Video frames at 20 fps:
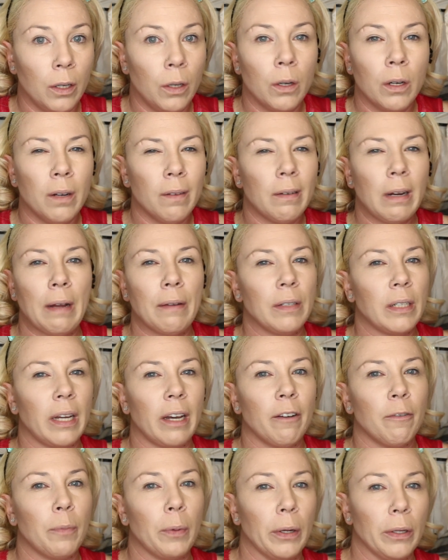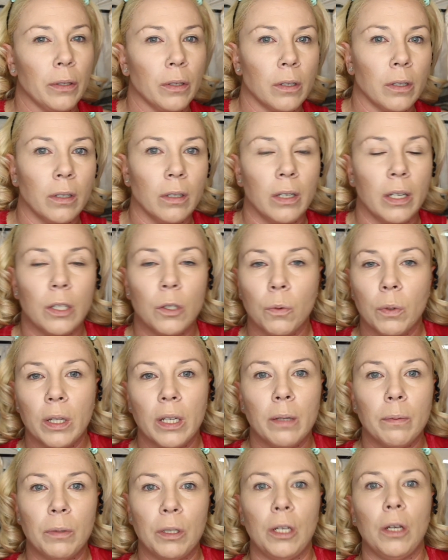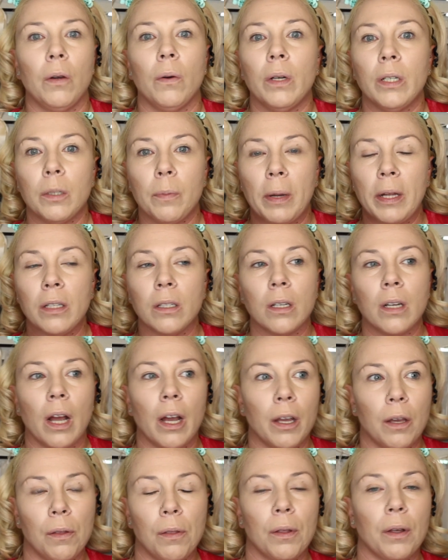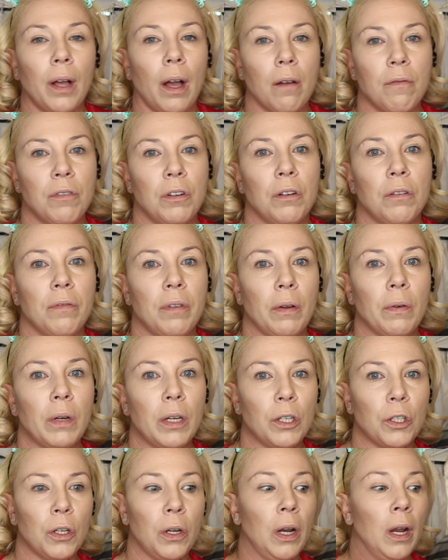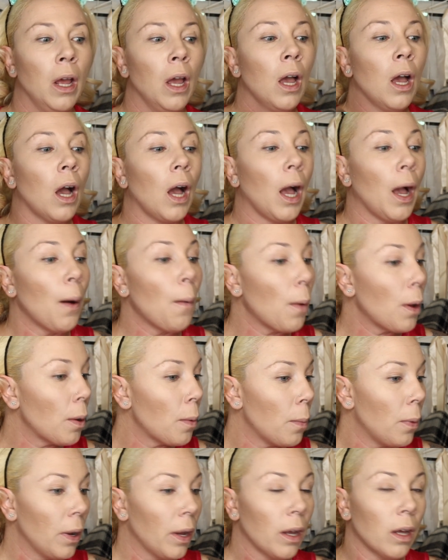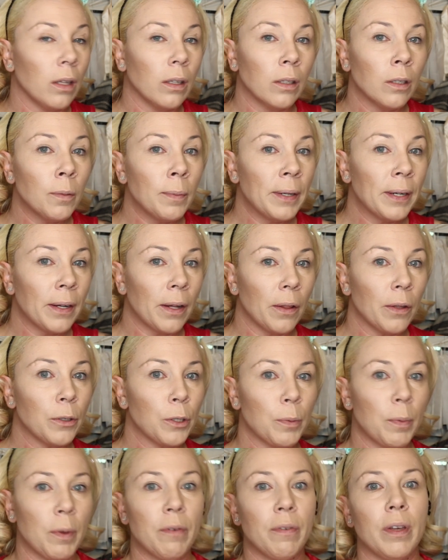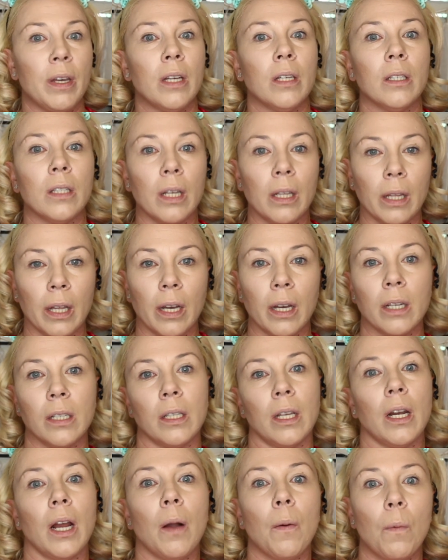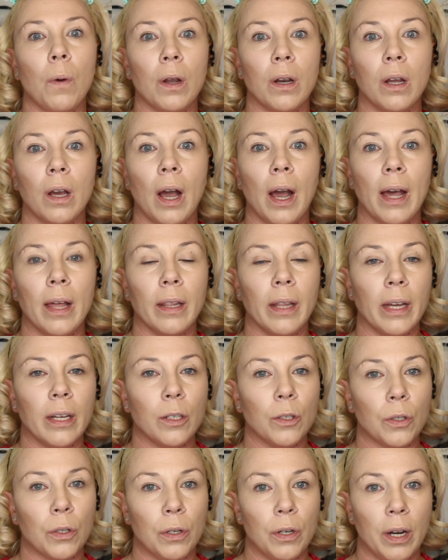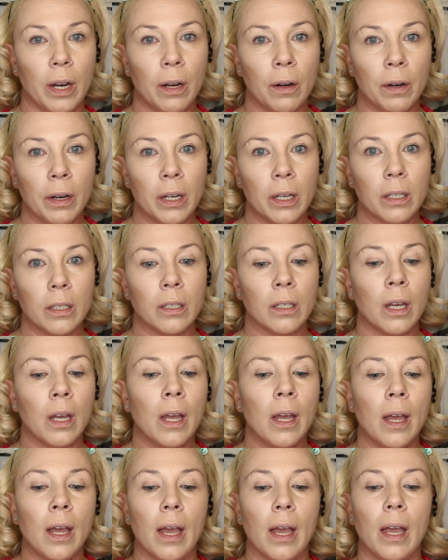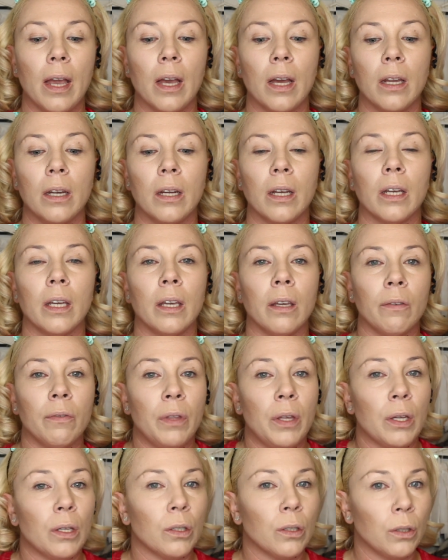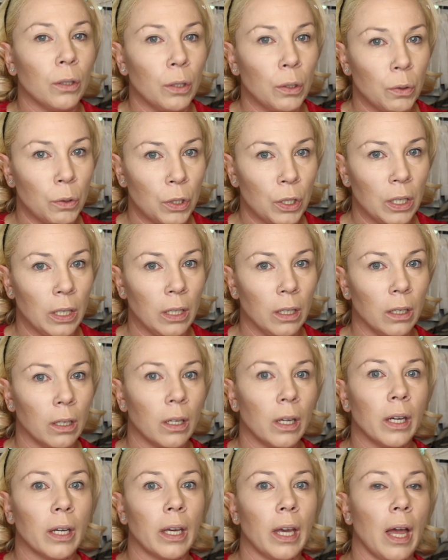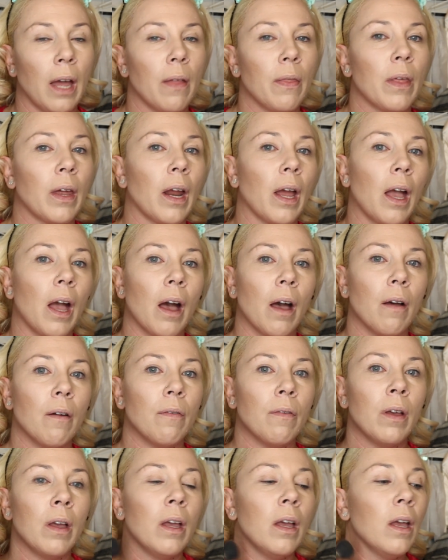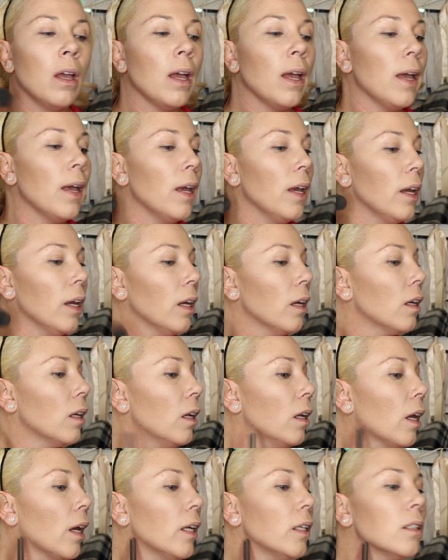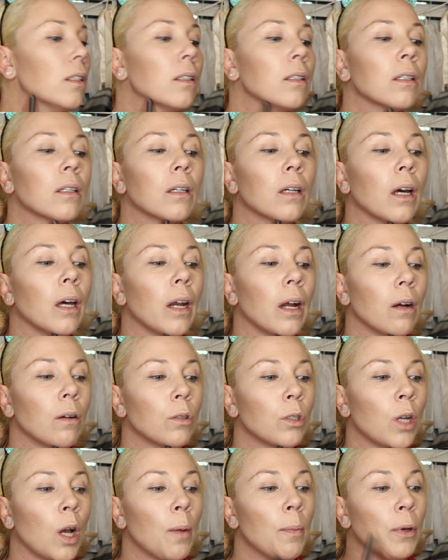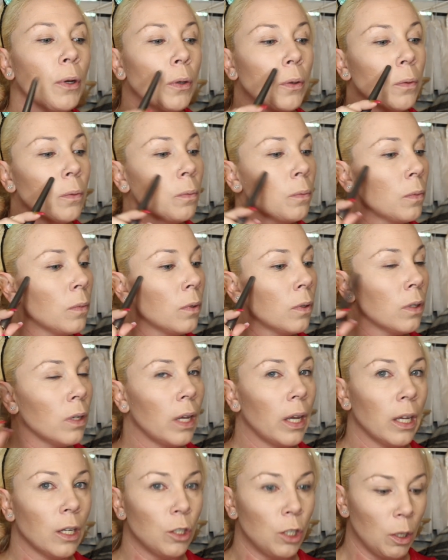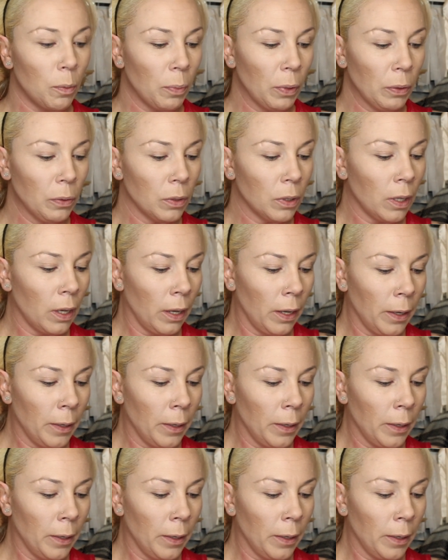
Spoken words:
You don't even have to have bronzer. It's really up to you. It depends on how you look after your foundation. I want to bring a little bit of color to my face, and like I said, I want to highlight certain areas and give the illusion, again, that I have a nice cutout jawbone and cheekbones.